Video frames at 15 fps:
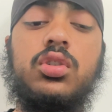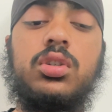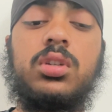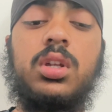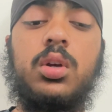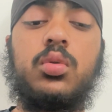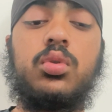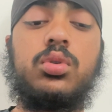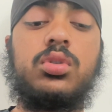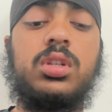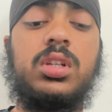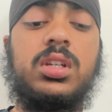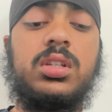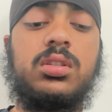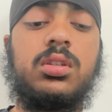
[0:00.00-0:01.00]
just how crucial
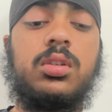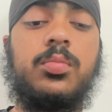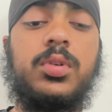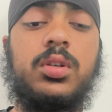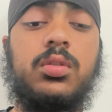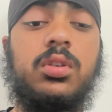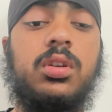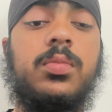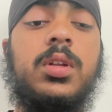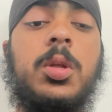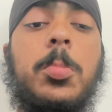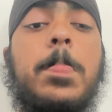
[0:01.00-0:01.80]
he is to the build-up.